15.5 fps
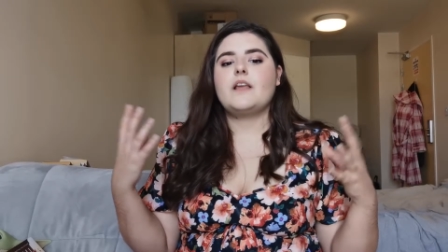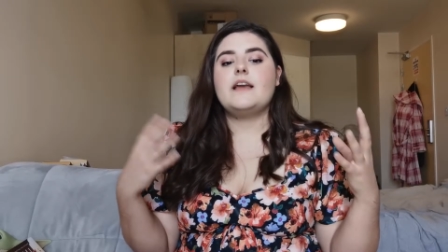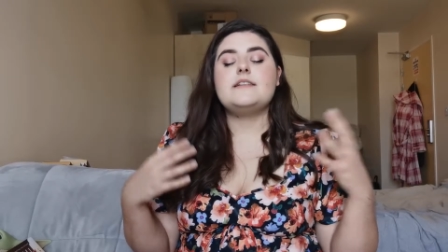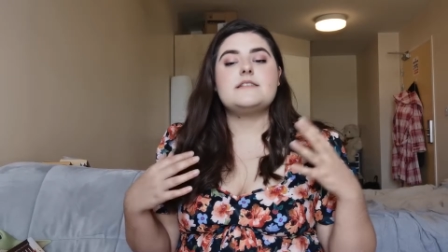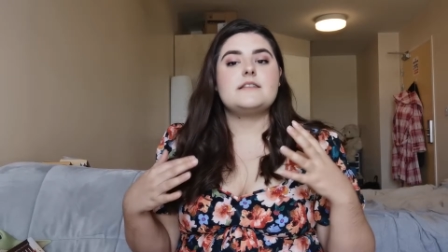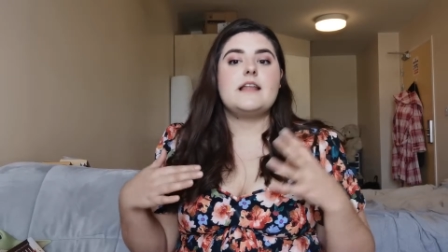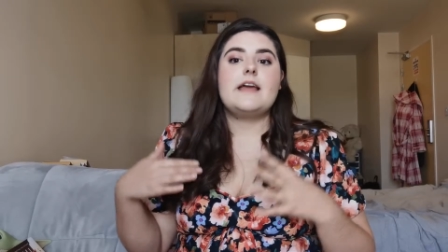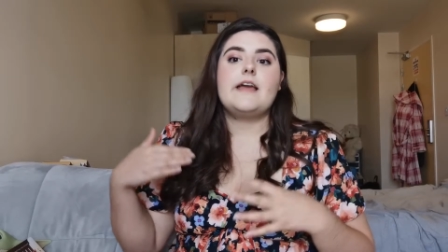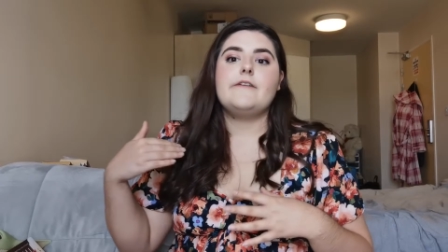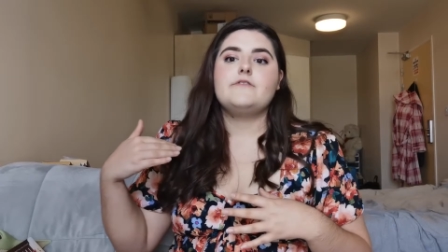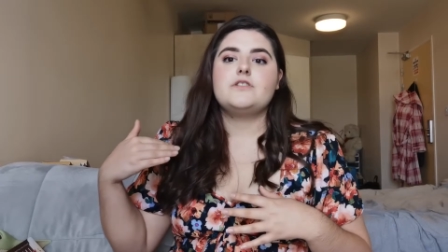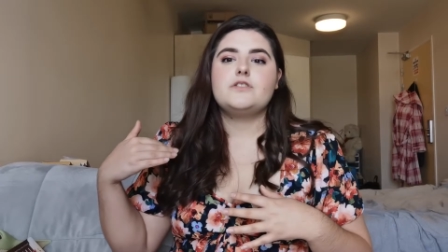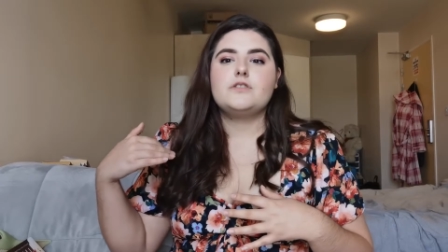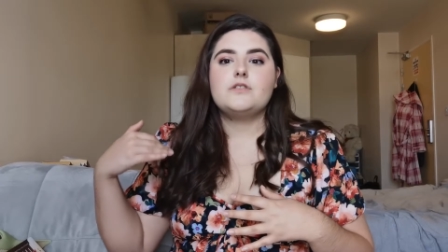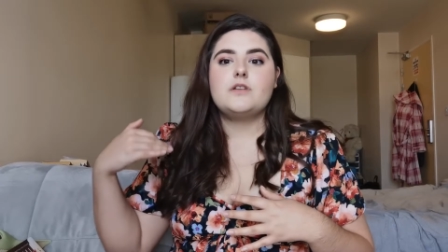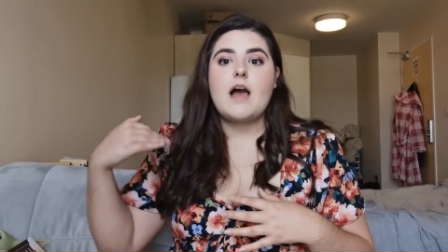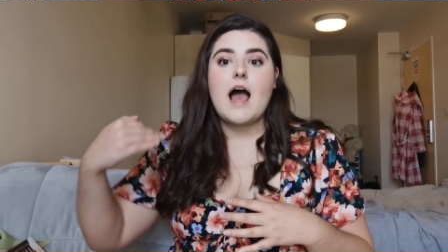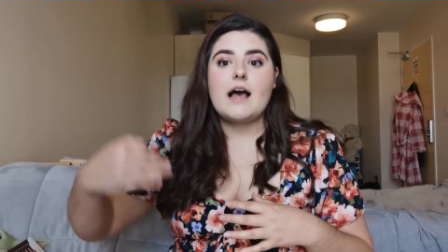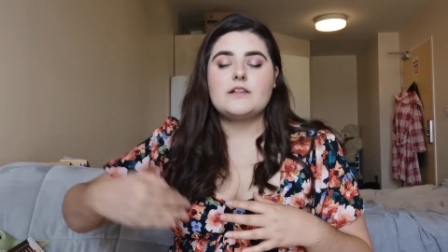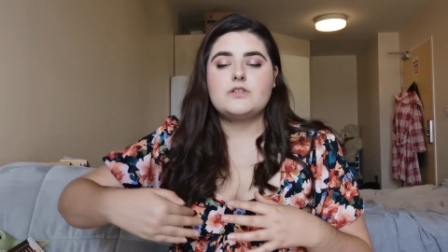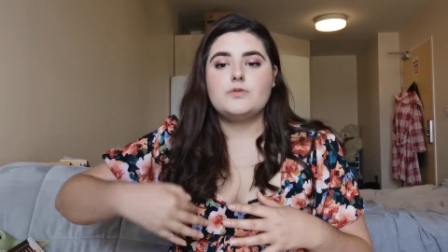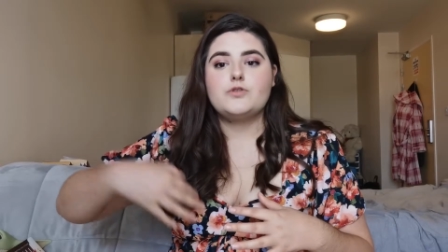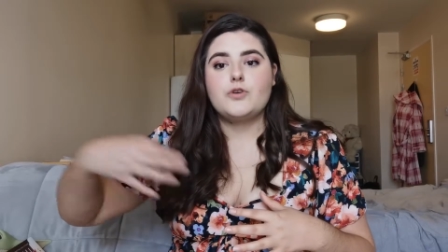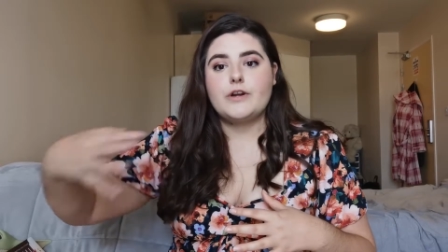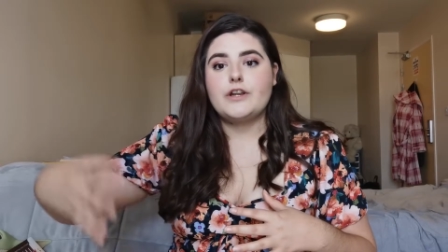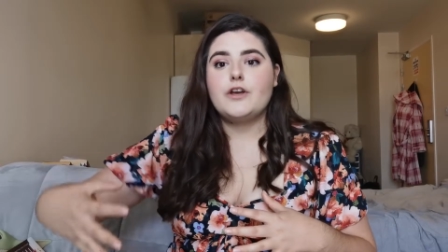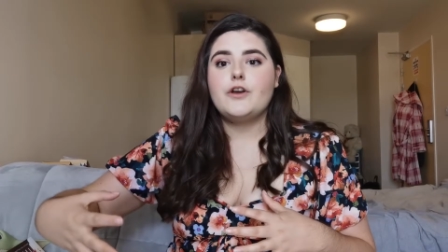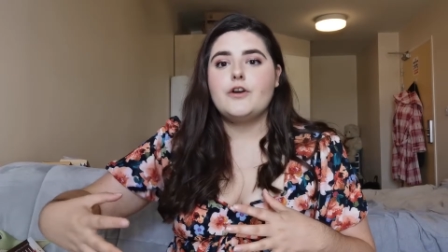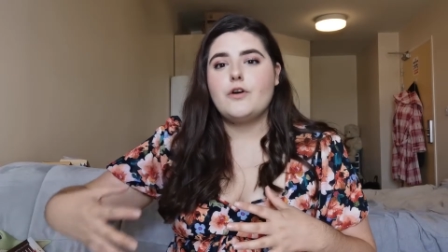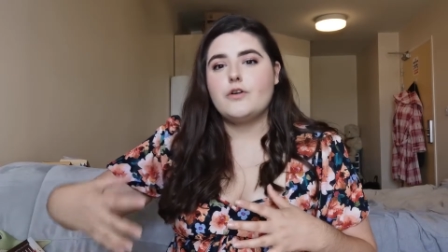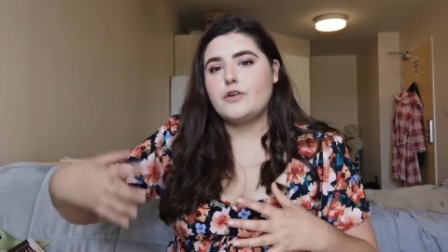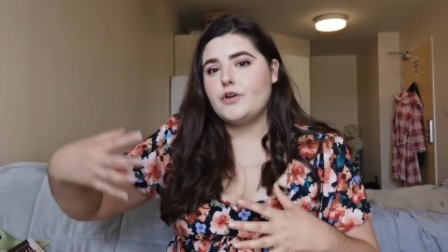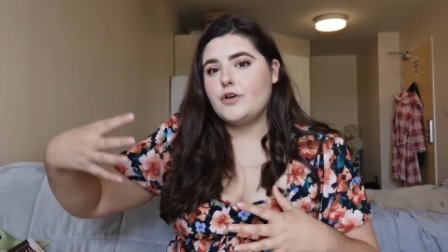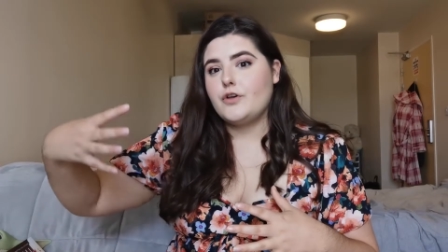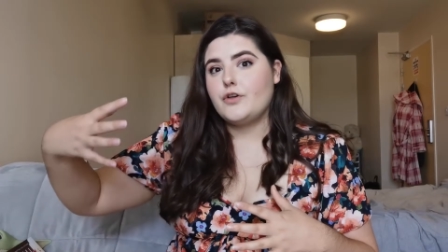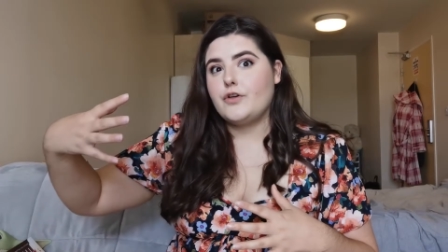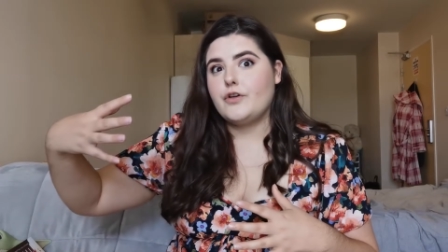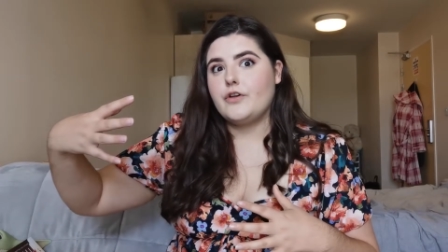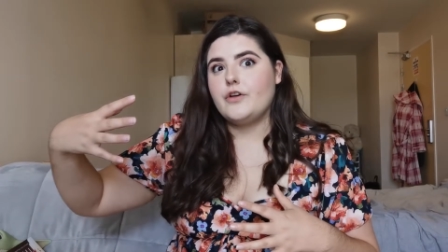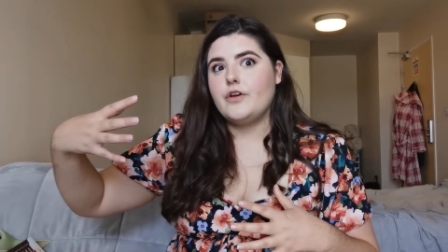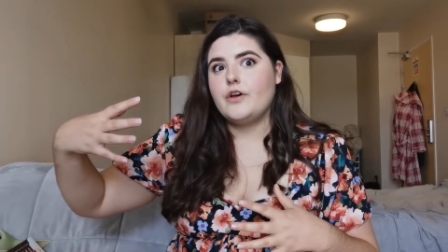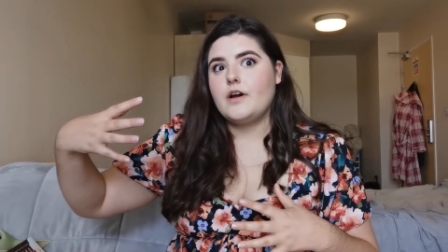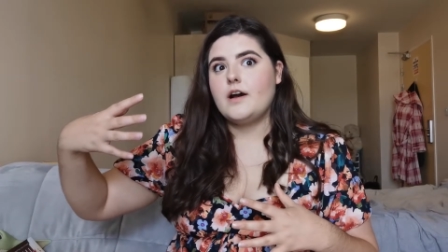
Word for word: enslaved, has to join her on her